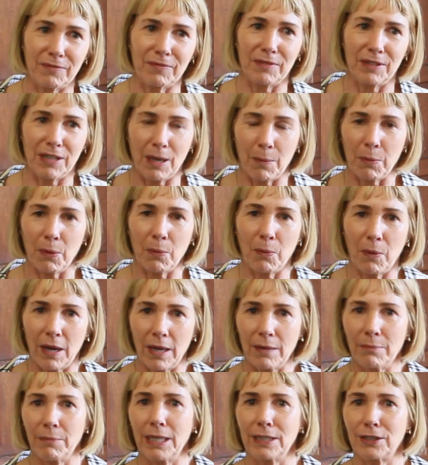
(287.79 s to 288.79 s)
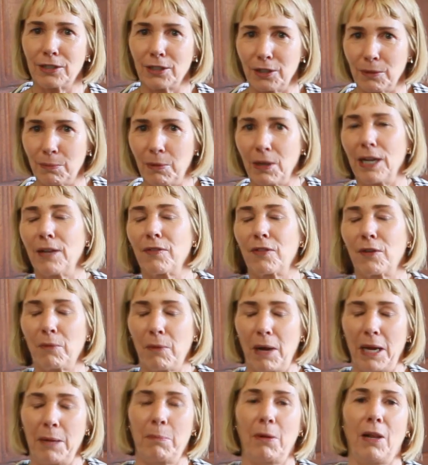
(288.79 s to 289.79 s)
Number 1, make sure you plant the
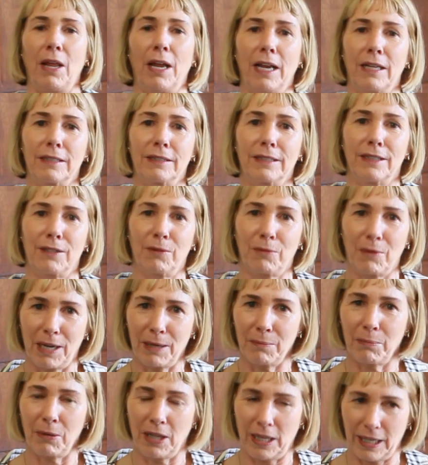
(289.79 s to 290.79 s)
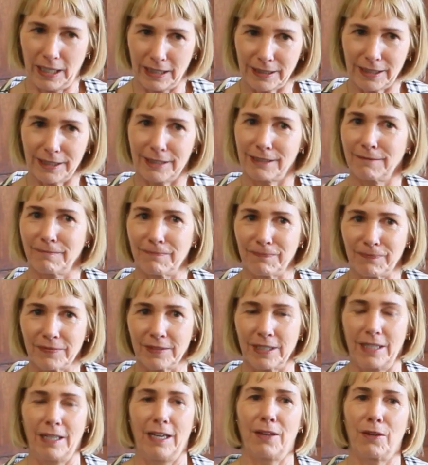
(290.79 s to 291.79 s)
right plant in the right place.
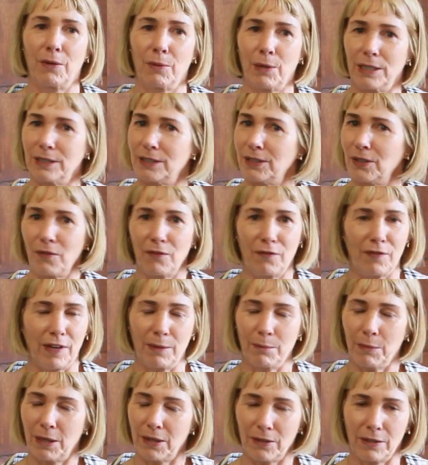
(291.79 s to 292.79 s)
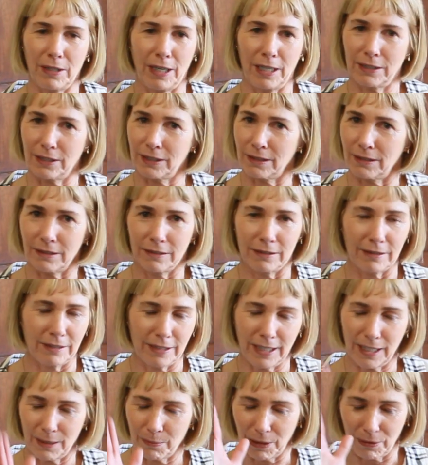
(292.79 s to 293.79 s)
Otherwise, don't fight Mother Nature.
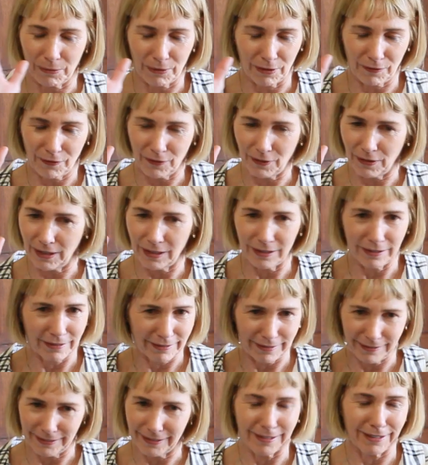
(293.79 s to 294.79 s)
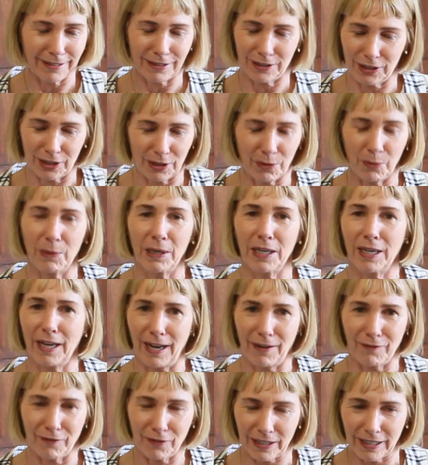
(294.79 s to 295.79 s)
Take my word for it. She'll win
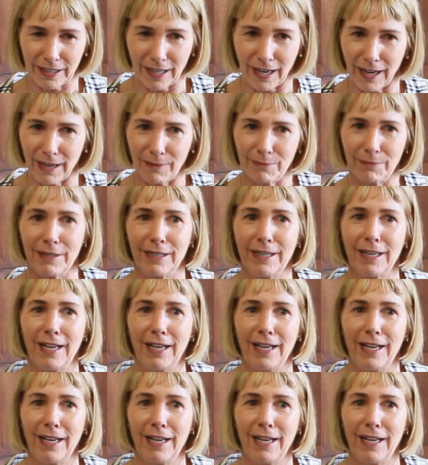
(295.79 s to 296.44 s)
every time.